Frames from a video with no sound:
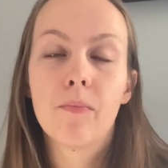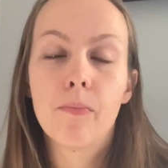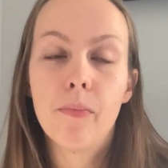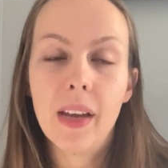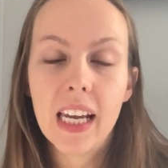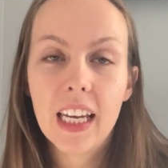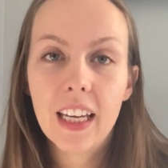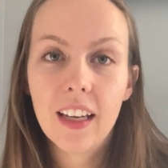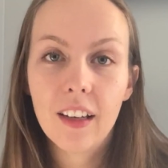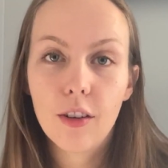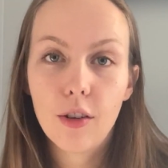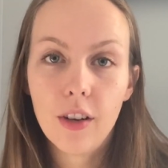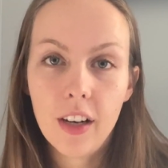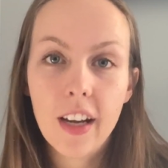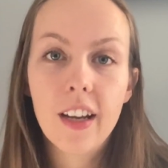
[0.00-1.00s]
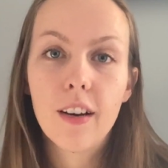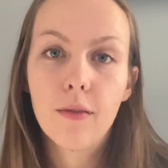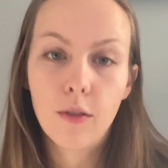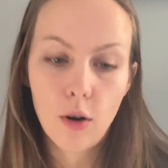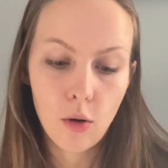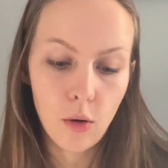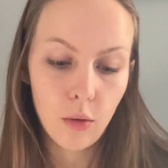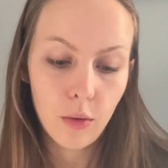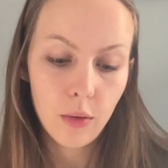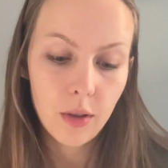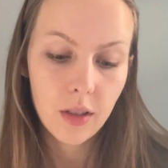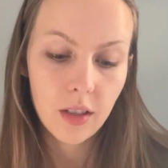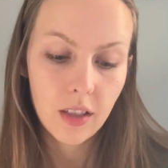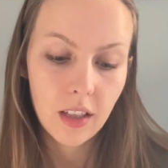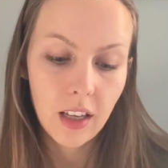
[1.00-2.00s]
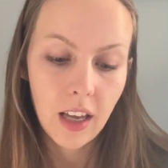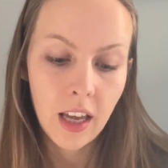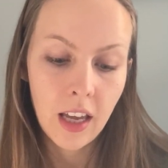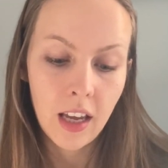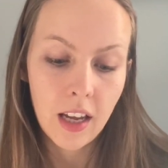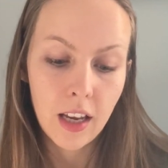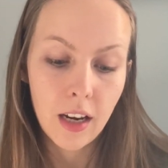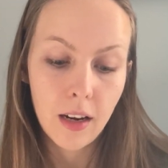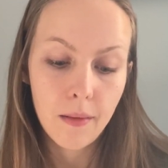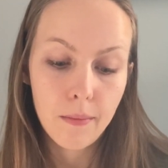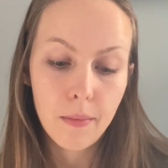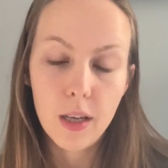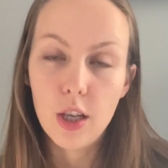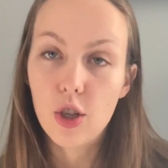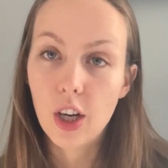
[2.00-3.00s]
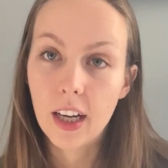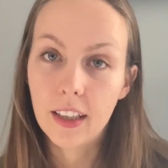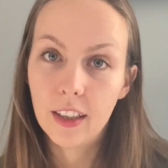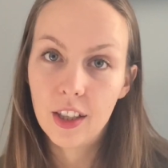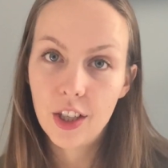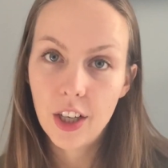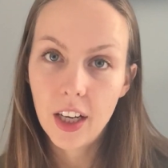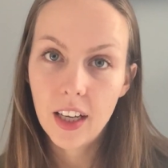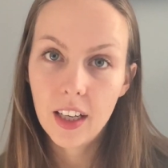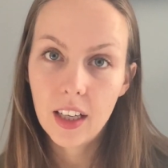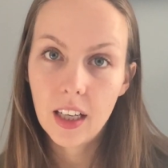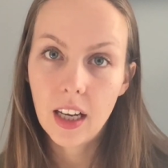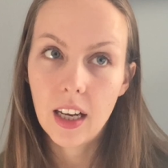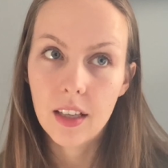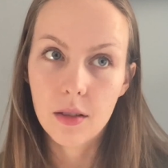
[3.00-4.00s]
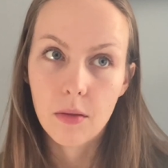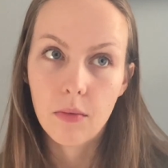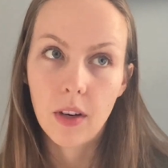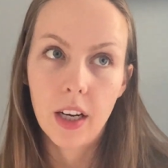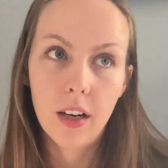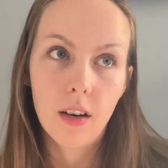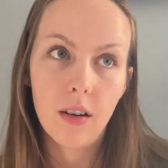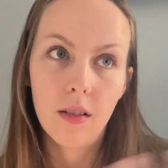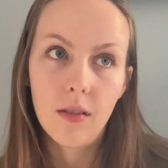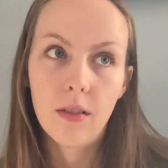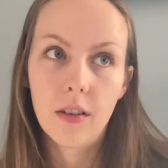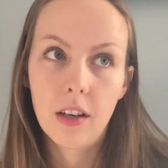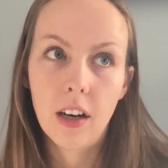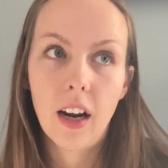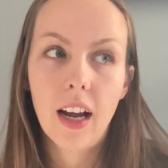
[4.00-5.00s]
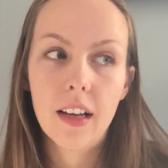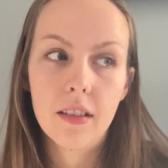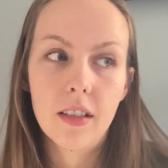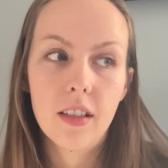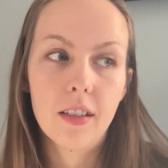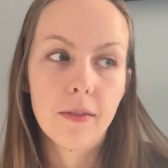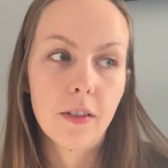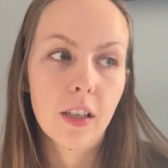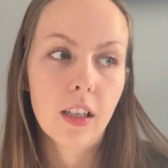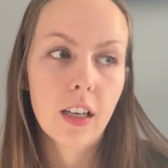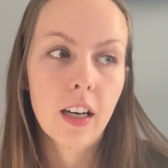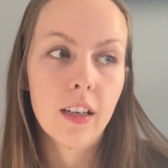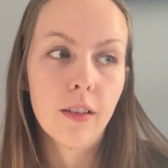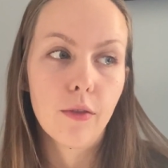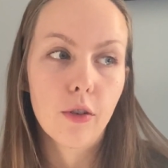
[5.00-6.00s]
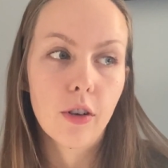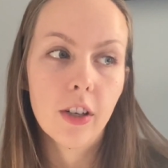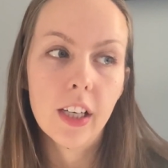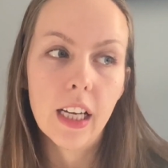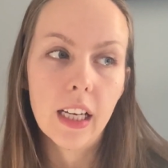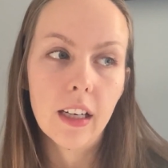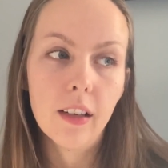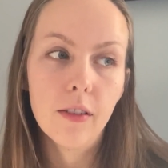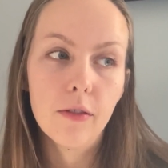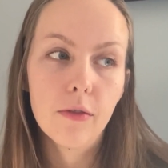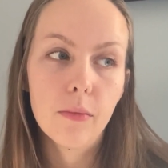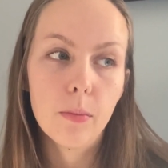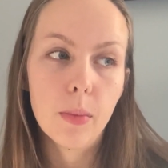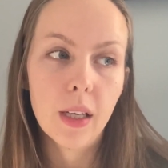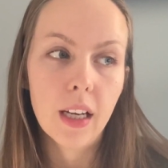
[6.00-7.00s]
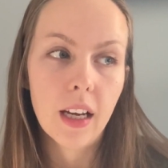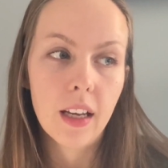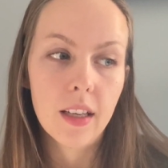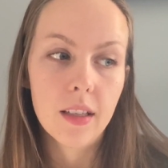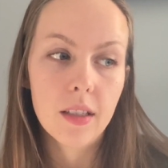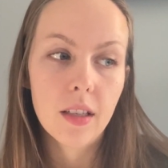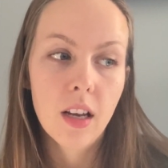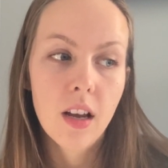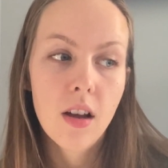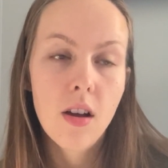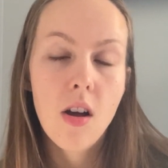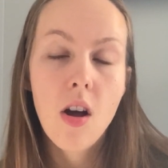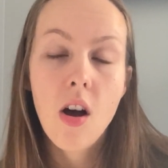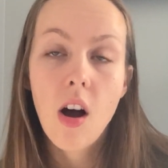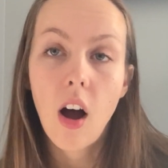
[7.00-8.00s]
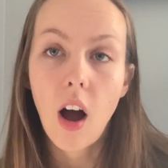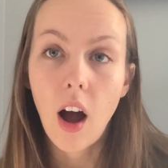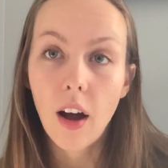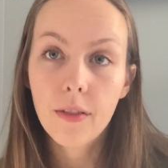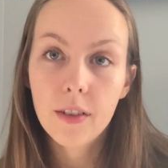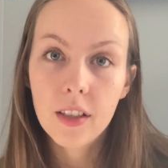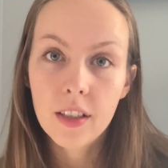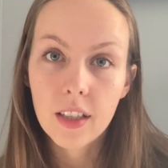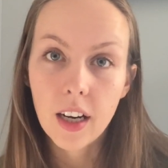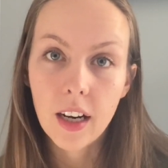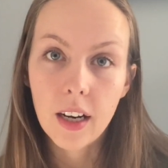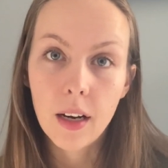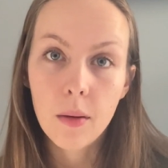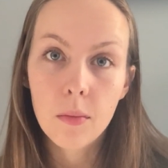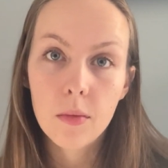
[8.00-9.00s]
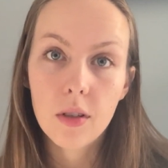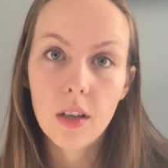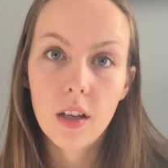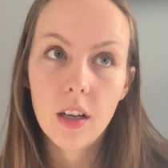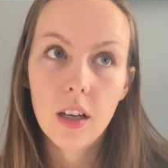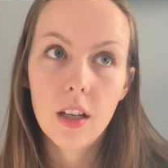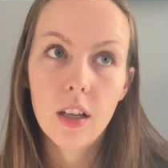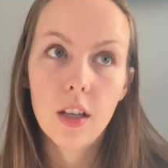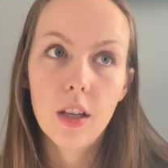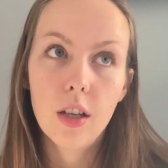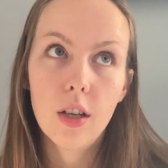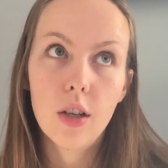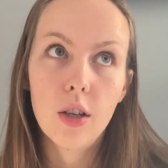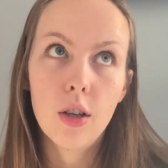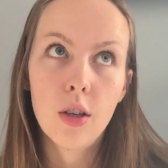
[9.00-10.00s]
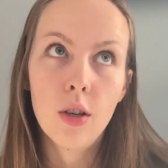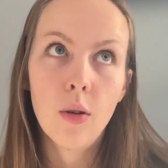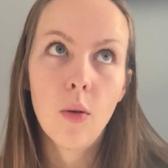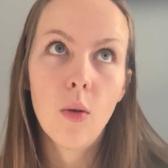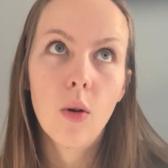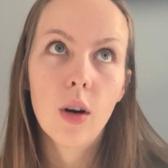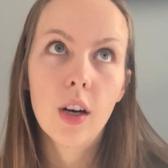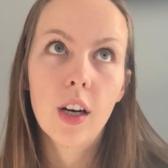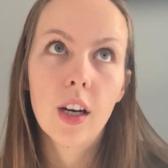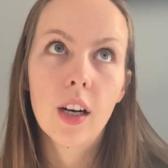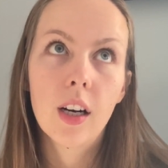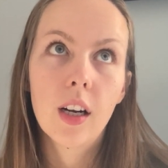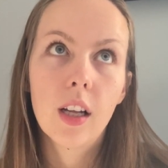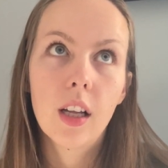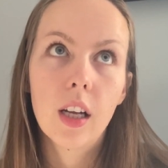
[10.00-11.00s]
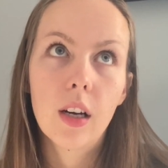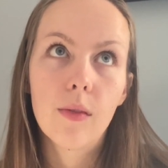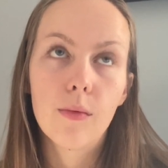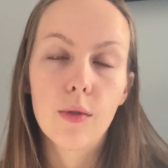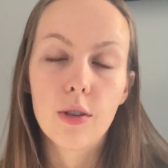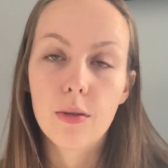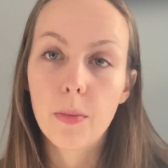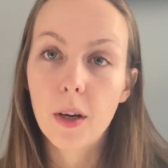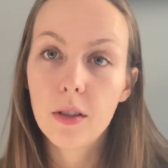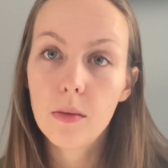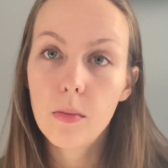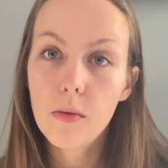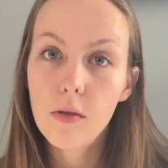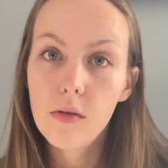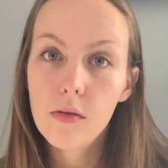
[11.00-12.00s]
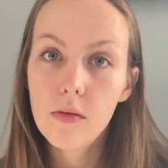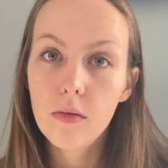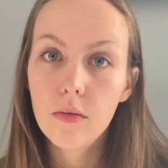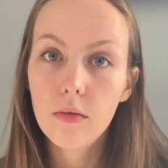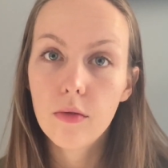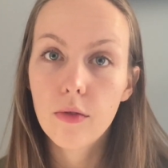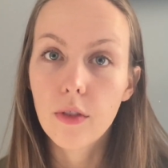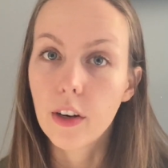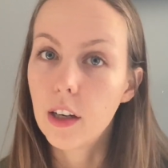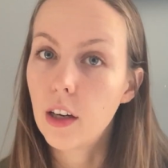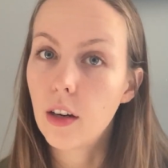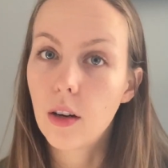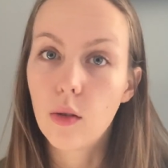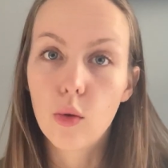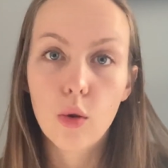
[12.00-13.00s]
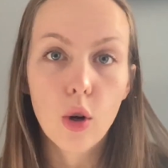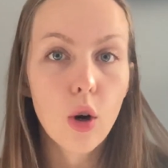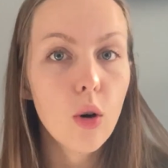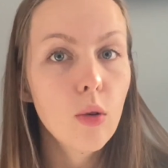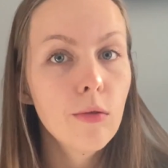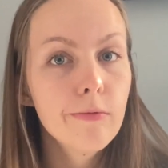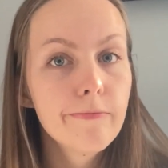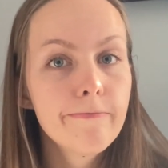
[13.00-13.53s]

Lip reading: Making creative goals can be challenging as a writer or as a different kind of creative, because oftentimes you're responsible for your own goal.